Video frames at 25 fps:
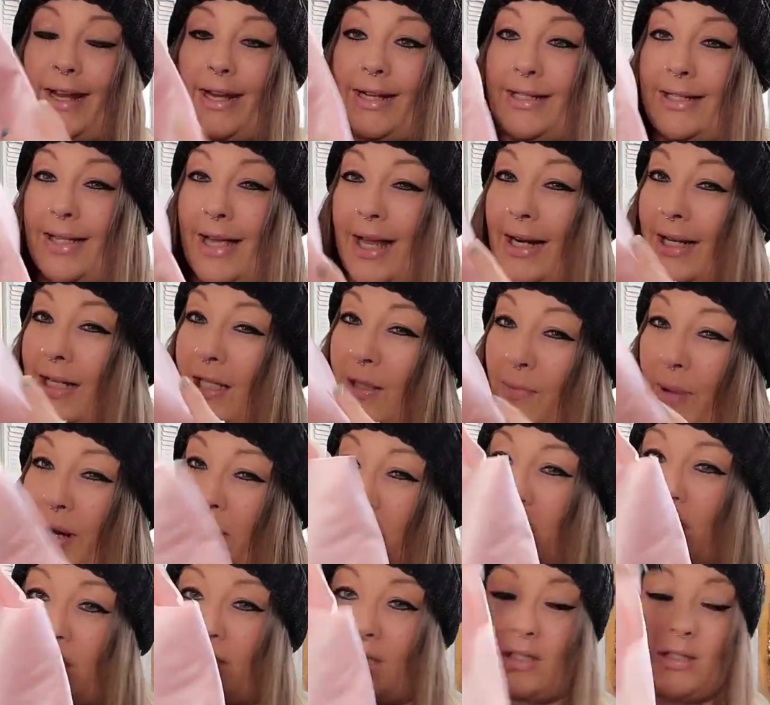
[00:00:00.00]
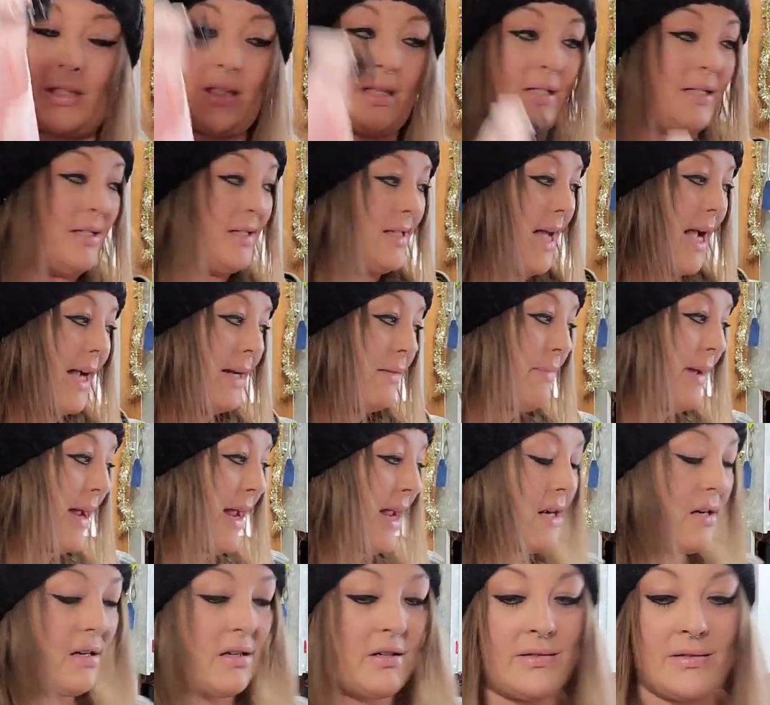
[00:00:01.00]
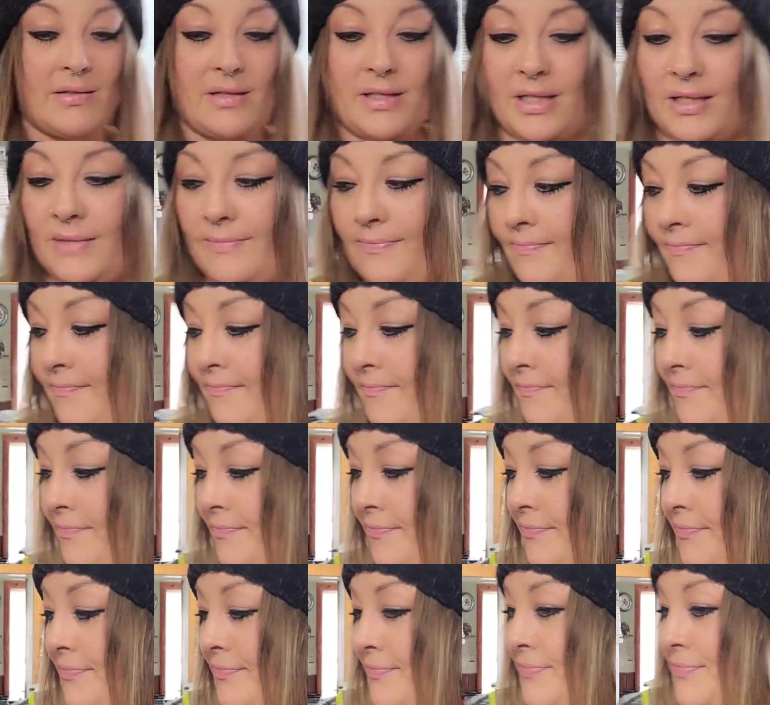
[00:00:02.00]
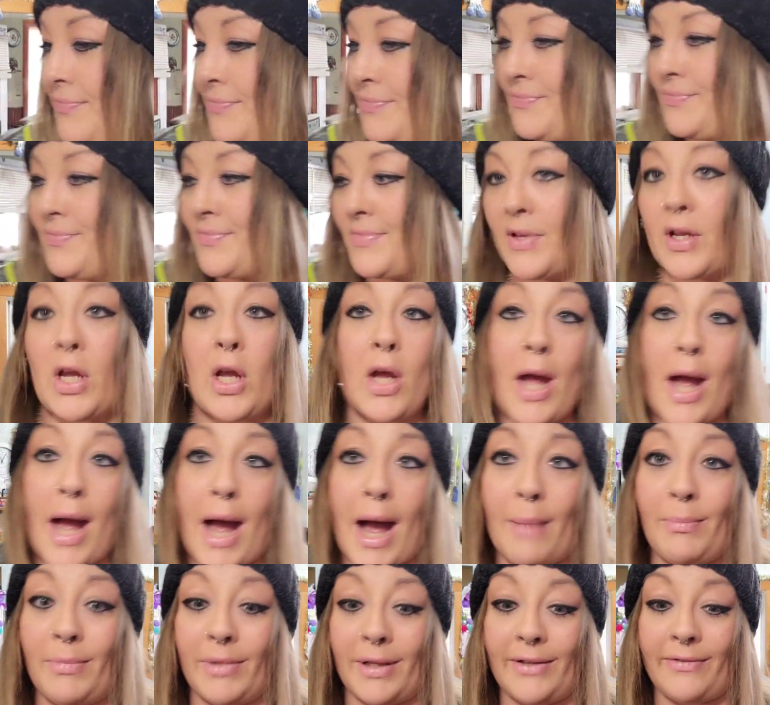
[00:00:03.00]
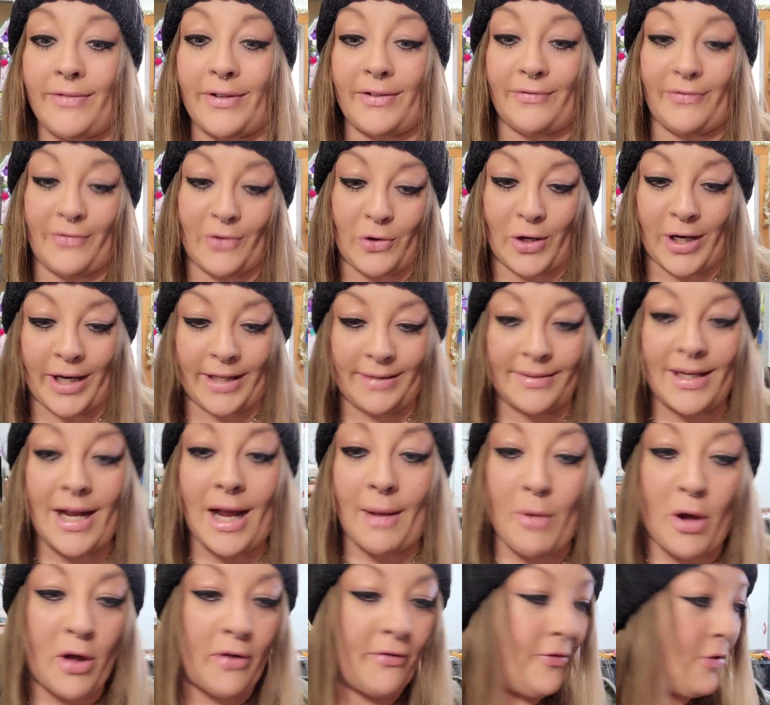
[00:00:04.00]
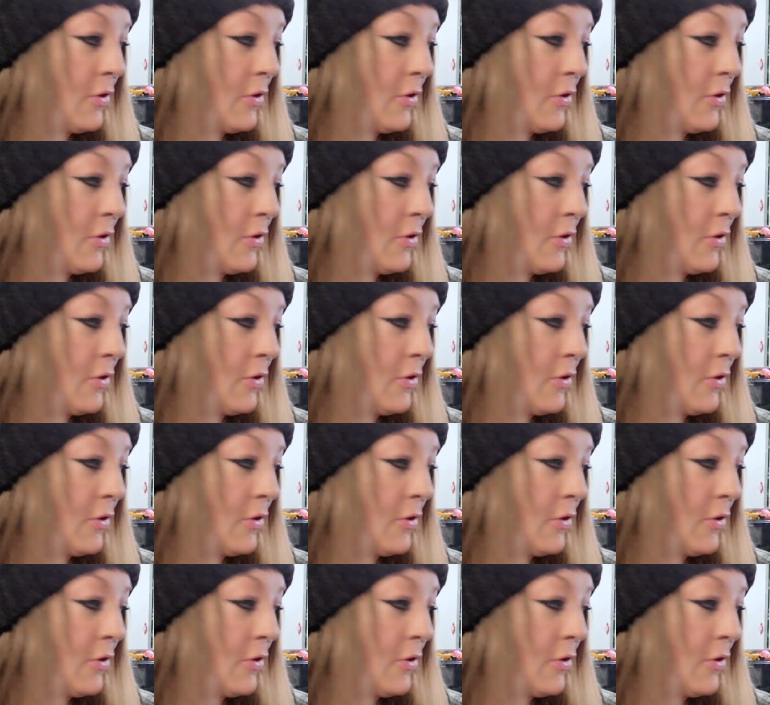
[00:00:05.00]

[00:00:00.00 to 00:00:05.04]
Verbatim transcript: like I said, especially because of these side panels. I'm living for it. I'm